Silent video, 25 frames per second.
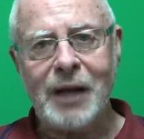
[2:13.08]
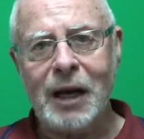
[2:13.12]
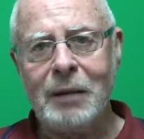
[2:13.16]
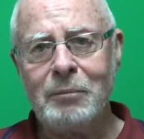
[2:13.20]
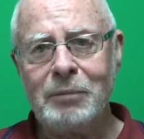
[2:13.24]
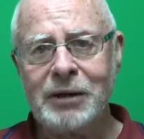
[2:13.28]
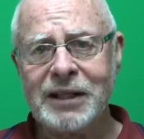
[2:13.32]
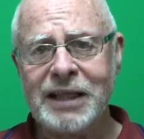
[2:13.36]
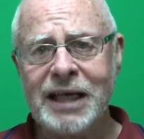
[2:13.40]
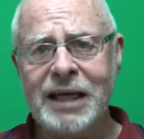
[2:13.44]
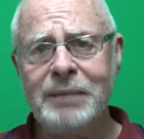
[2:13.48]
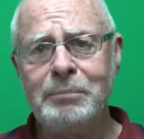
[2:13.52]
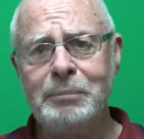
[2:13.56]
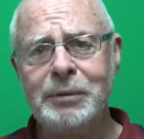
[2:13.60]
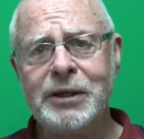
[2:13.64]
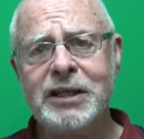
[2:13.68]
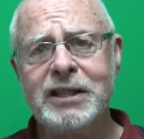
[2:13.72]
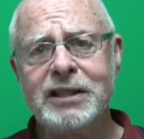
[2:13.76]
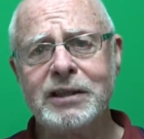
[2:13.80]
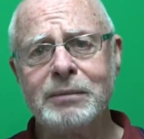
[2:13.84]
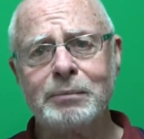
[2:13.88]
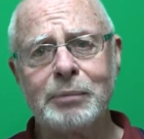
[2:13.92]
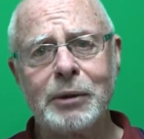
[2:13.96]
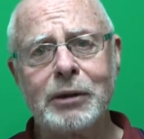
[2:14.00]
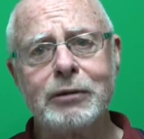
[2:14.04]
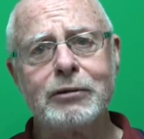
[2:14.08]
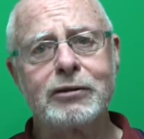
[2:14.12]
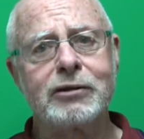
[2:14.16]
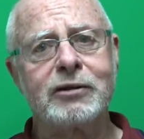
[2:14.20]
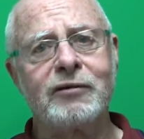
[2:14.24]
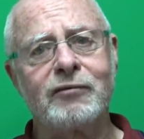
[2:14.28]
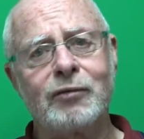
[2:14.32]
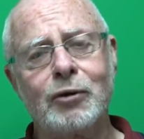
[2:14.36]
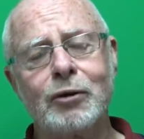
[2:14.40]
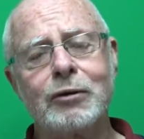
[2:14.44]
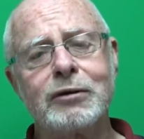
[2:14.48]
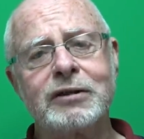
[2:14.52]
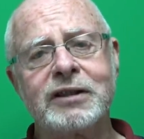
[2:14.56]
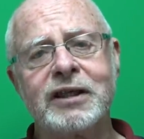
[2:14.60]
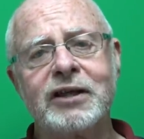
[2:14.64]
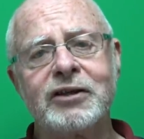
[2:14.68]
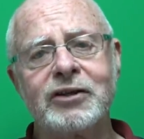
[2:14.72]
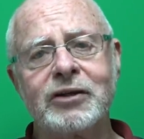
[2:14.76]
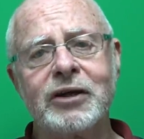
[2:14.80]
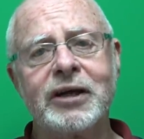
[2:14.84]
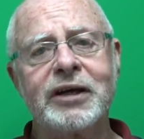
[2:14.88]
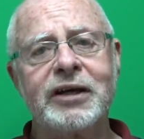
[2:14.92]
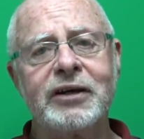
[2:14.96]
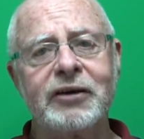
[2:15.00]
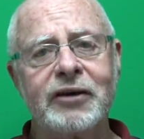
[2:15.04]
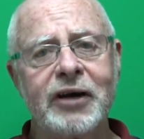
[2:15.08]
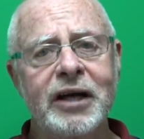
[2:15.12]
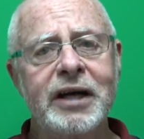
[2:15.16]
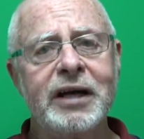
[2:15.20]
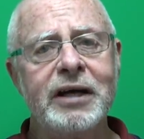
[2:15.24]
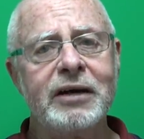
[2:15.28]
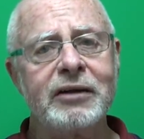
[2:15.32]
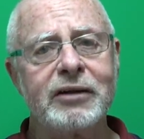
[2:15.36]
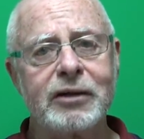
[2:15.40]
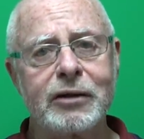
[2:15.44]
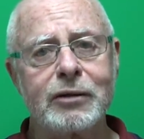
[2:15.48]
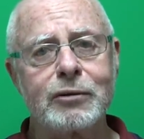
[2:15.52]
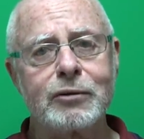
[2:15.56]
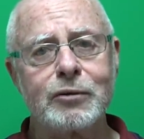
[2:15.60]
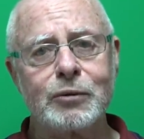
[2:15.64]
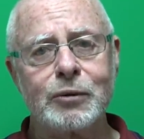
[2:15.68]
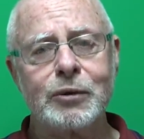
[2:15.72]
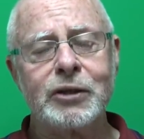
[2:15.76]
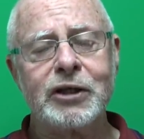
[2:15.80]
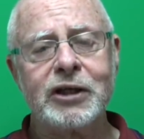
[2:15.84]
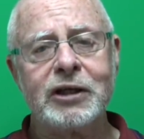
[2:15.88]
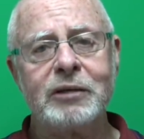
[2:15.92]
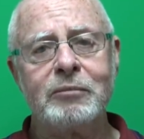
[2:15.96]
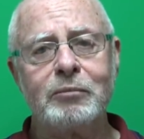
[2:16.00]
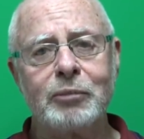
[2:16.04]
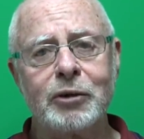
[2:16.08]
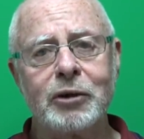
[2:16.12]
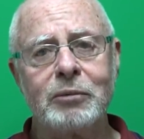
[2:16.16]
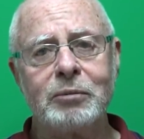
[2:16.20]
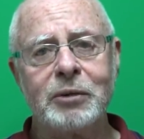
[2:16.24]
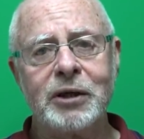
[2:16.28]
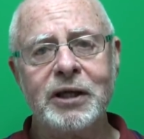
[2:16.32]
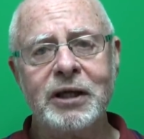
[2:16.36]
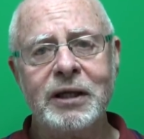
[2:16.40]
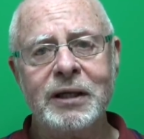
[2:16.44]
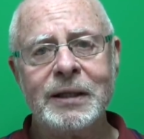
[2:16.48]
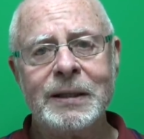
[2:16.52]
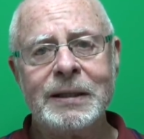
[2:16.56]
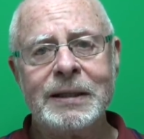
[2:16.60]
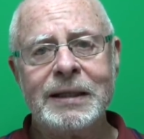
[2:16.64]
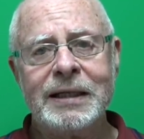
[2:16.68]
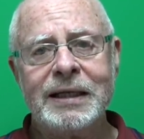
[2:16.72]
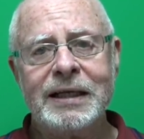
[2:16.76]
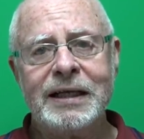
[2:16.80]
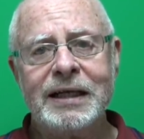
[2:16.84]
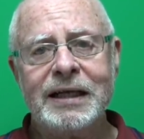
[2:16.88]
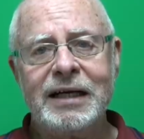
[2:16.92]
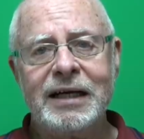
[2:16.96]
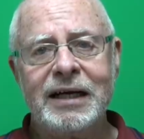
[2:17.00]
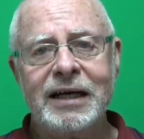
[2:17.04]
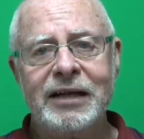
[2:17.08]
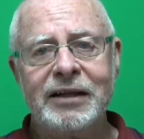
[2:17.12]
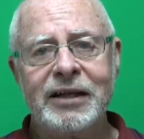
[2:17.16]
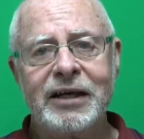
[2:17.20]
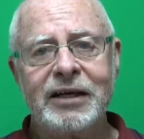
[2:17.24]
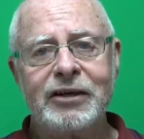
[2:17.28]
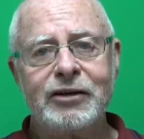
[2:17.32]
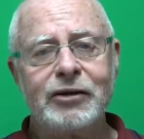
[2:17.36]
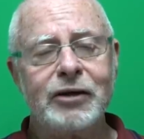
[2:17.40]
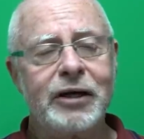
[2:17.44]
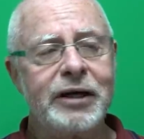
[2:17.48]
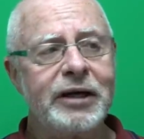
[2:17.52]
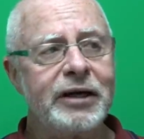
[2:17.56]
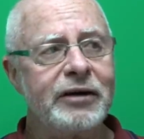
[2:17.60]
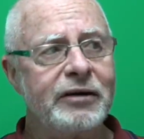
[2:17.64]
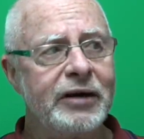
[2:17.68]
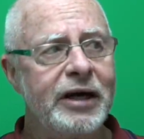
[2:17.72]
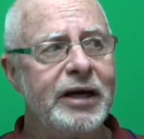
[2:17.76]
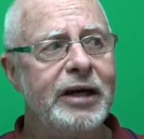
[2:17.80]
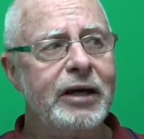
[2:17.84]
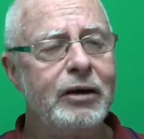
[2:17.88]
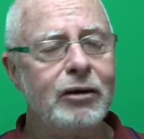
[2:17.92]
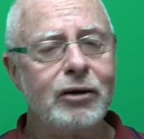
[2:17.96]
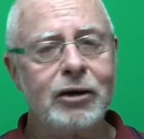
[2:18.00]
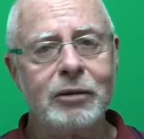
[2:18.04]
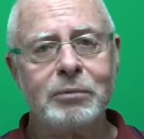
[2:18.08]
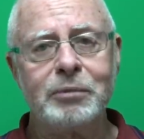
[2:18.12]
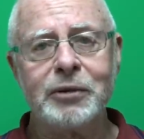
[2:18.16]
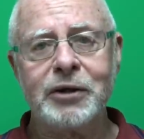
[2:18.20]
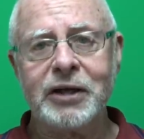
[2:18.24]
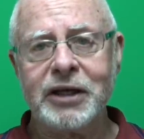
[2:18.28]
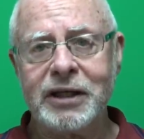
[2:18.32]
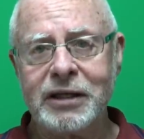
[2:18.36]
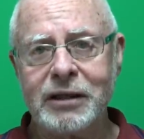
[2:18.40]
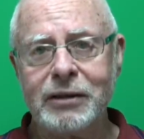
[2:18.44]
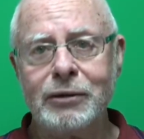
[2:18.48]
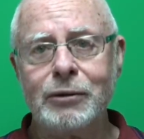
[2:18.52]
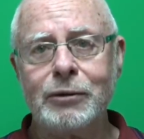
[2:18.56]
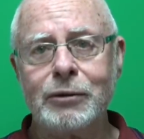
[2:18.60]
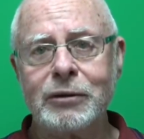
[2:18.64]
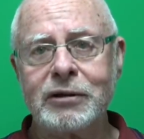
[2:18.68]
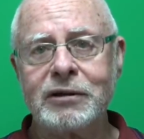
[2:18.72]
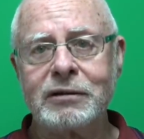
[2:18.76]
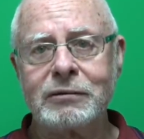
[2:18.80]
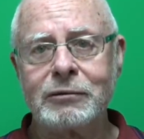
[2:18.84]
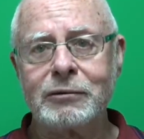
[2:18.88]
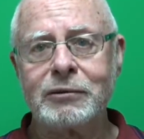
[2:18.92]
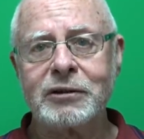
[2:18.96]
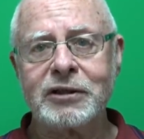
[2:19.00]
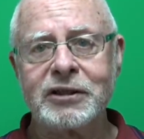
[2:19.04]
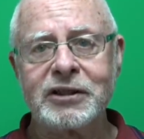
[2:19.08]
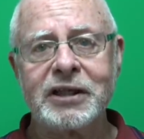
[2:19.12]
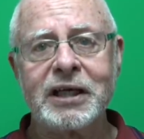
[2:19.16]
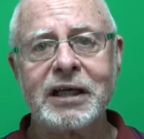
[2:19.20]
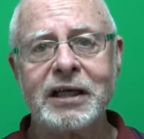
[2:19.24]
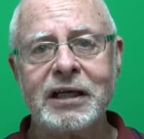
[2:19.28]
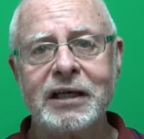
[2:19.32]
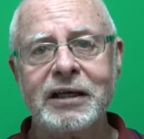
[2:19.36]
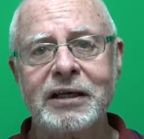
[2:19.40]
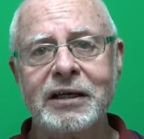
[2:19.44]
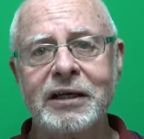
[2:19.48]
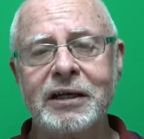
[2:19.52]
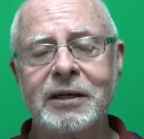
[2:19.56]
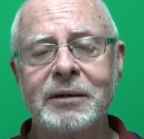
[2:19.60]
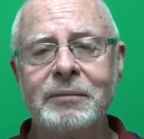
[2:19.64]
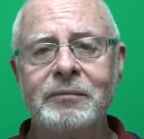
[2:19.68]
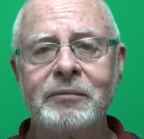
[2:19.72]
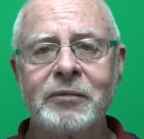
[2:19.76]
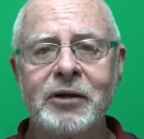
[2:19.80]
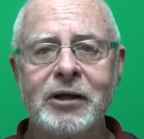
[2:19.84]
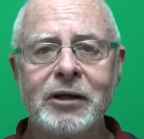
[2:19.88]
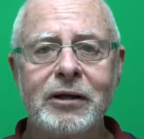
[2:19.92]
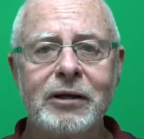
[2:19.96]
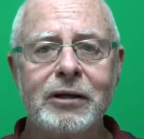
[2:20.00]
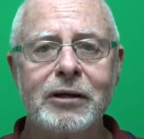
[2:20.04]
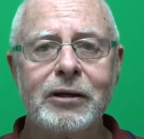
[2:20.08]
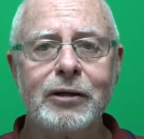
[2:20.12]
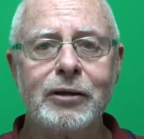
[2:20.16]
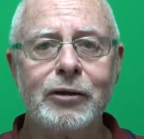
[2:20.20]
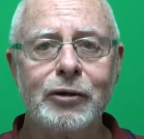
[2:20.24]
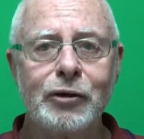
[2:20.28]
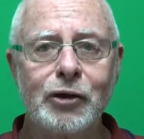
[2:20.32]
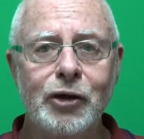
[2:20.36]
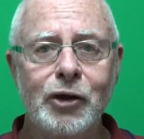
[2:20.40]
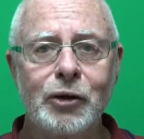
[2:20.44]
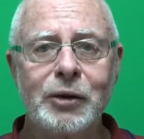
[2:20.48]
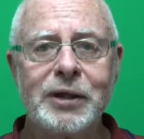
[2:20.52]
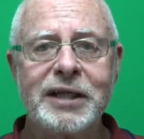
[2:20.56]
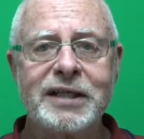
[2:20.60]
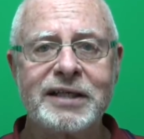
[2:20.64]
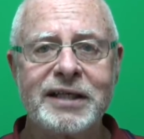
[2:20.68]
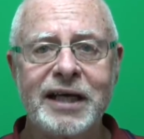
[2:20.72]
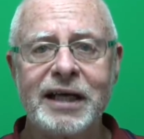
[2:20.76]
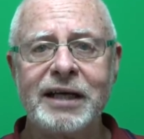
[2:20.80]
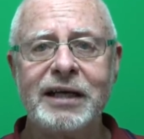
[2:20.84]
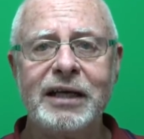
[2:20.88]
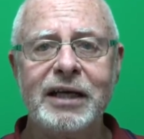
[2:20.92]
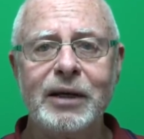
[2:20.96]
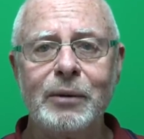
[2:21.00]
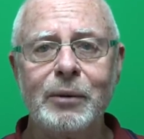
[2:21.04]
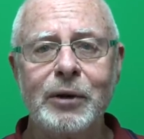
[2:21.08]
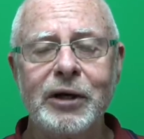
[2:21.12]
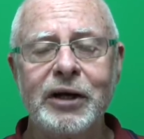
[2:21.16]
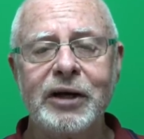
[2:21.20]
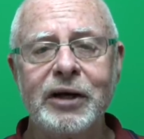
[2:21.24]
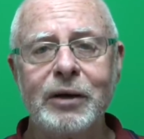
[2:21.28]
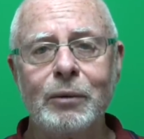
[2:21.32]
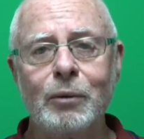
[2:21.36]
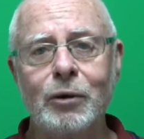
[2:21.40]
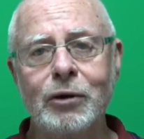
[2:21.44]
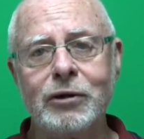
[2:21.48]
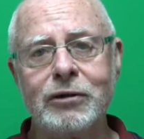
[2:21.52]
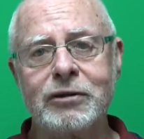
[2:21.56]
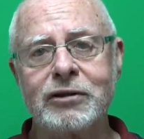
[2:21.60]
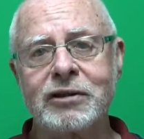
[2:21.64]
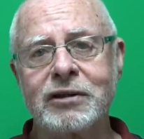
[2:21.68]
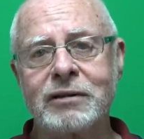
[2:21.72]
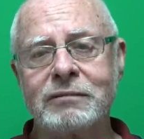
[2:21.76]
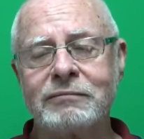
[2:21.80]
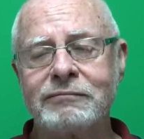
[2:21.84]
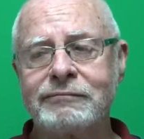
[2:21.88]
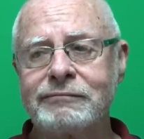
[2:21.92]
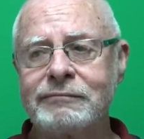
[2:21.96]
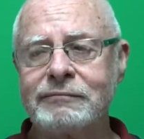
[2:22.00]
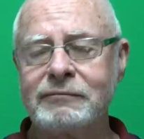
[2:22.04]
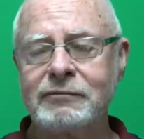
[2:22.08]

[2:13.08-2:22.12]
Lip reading: But that presupposed, of course, that you had a radio that was working properly, and that you had a radio operator or a stick leader who knew exactly where he was.